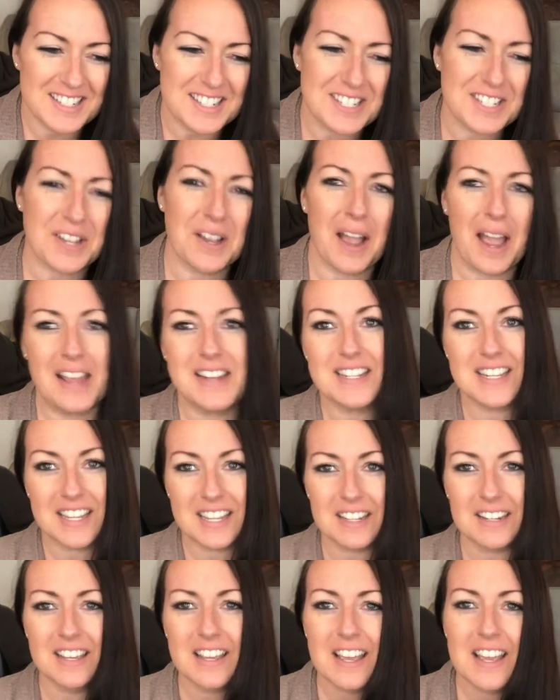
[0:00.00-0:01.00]
so I
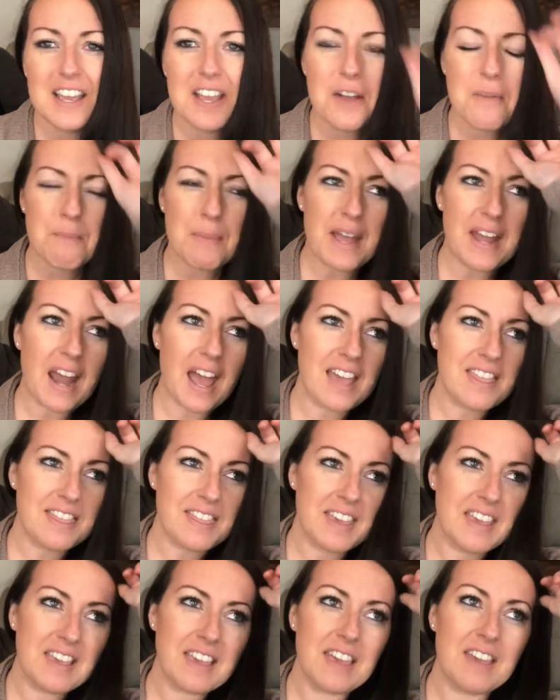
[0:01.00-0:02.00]
did. But I
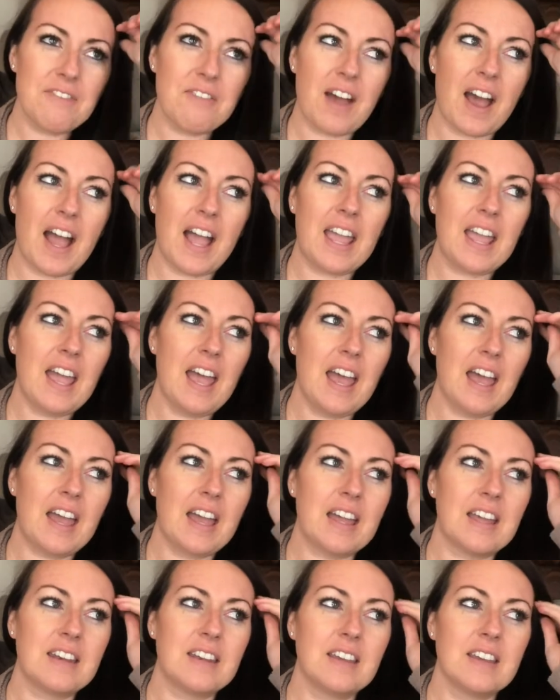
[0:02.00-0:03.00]
think if I
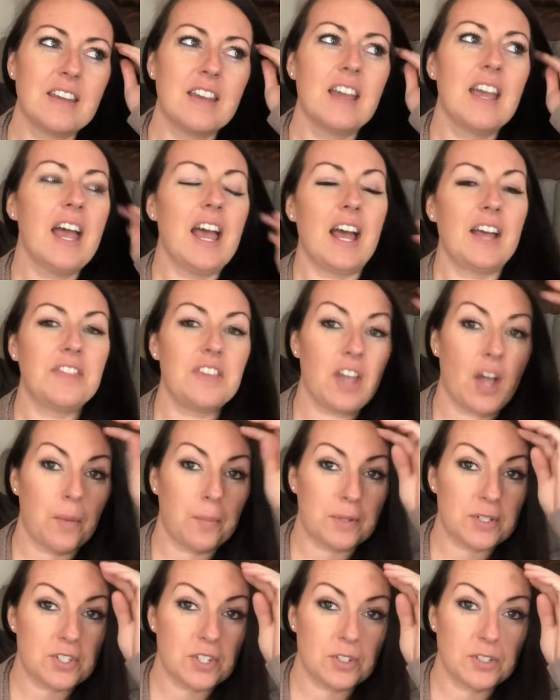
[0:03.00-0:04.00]
had had the
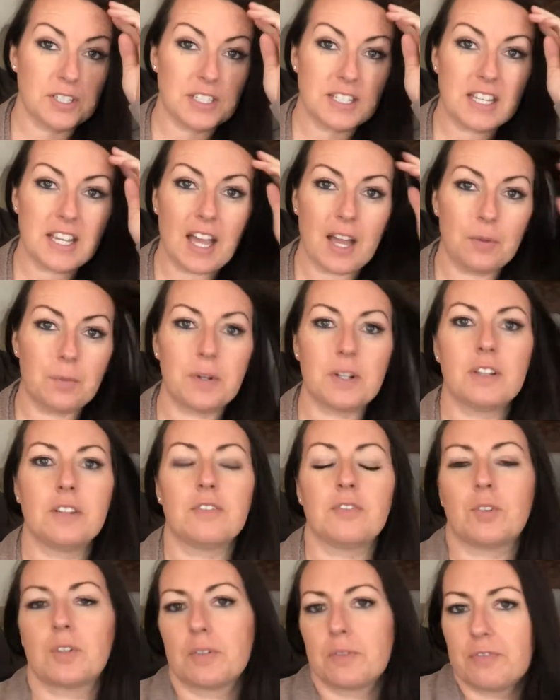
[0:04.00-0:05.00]
opportunity, I would
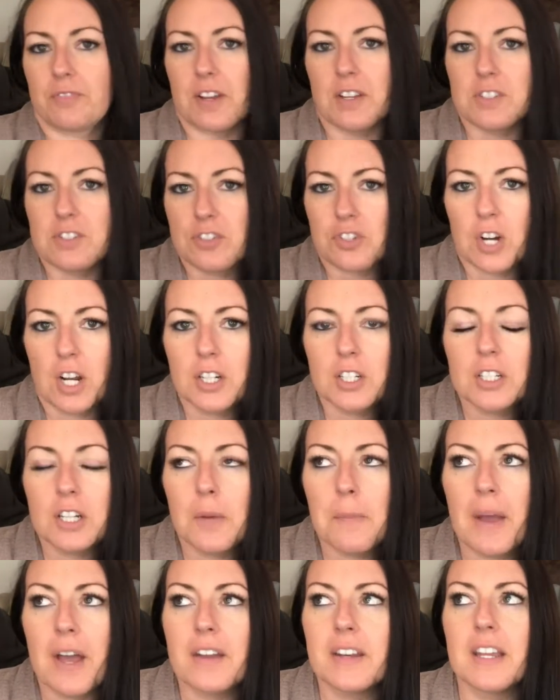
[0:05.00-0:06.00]
have, or felt stronger
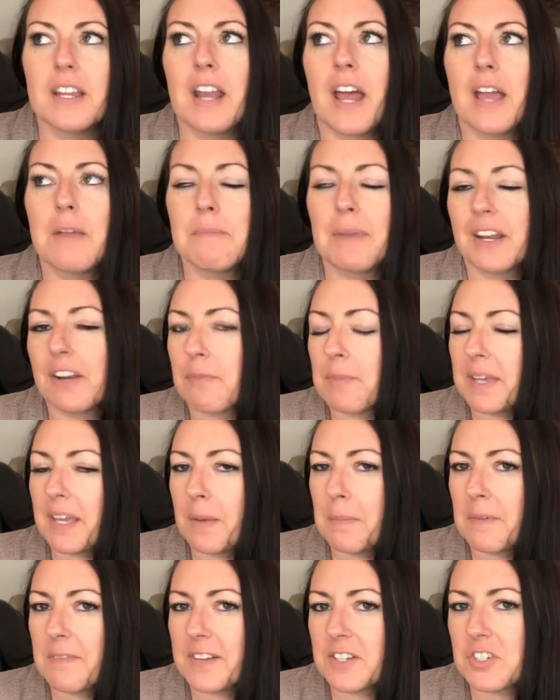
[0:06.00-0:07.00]
about it, I might have
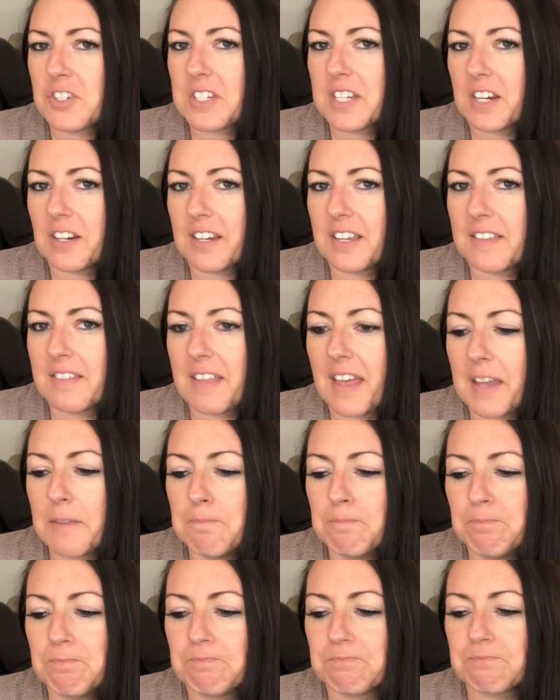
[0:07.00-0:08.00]
become a vegetarian
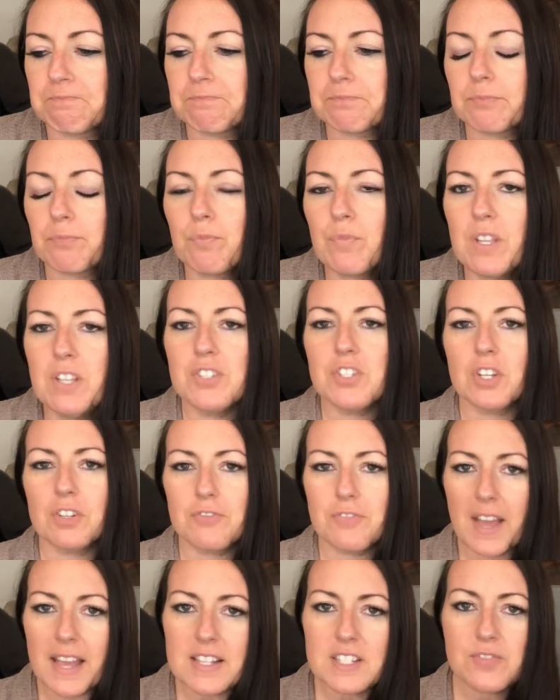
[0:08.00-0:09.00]
then. So
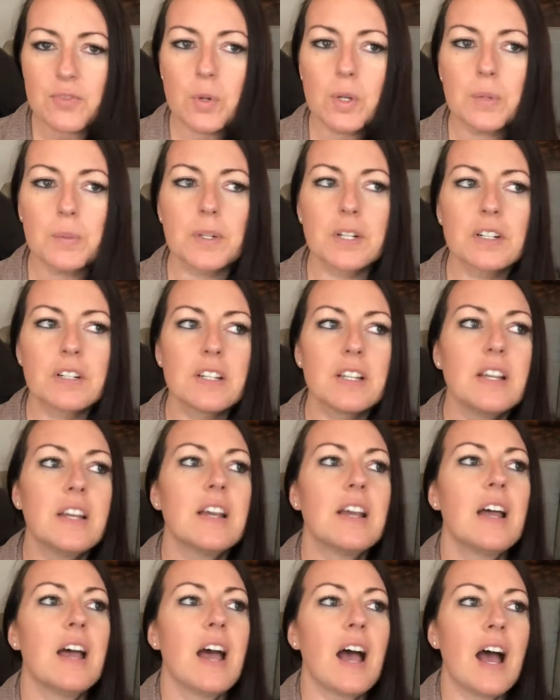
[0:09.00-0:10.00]
fast forward
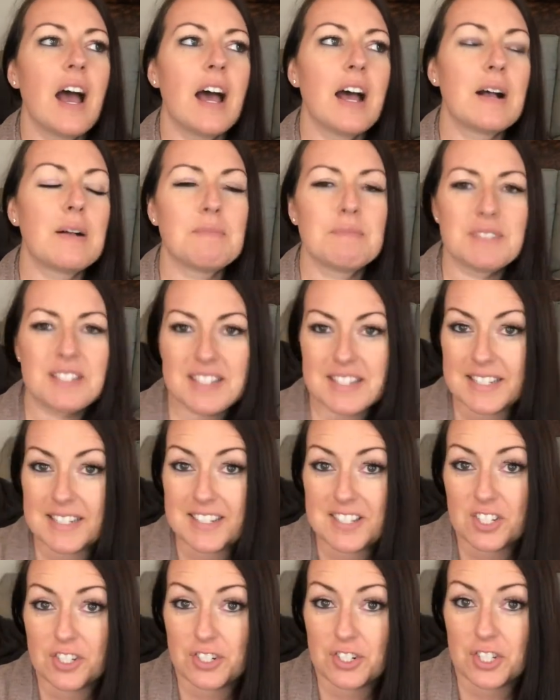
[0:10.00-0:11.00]
um,
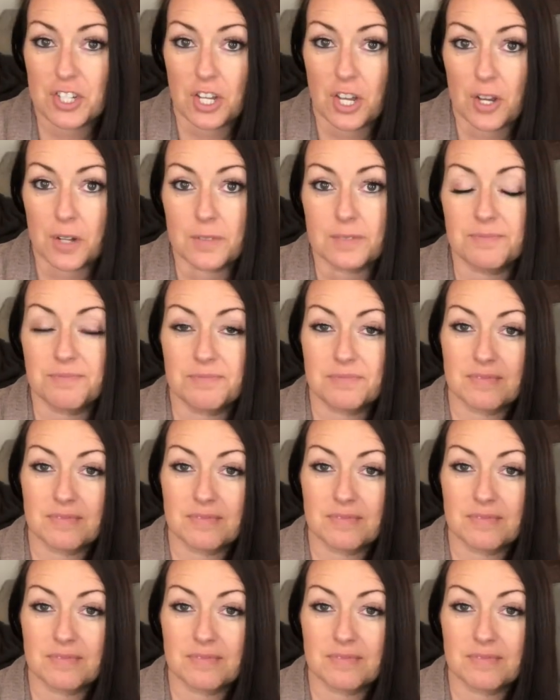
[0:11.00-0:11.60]
six years ago,